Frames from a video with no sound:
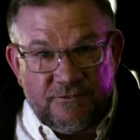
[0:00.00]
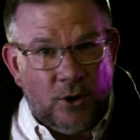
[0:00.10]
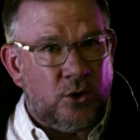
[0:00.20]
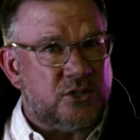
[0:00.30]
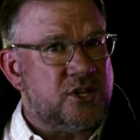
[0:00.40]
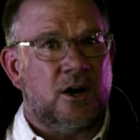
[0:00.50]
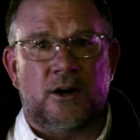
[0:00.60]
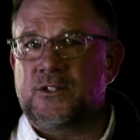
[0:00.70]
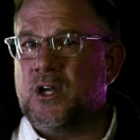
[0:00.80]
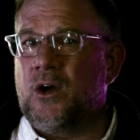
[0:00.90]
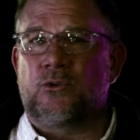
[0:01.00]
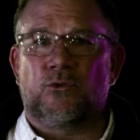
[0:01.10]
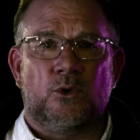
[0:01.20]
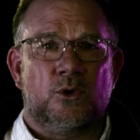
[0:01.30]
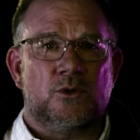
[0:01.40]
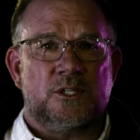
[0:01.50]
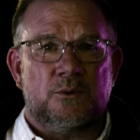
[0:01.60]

of focusing on a ton of rules,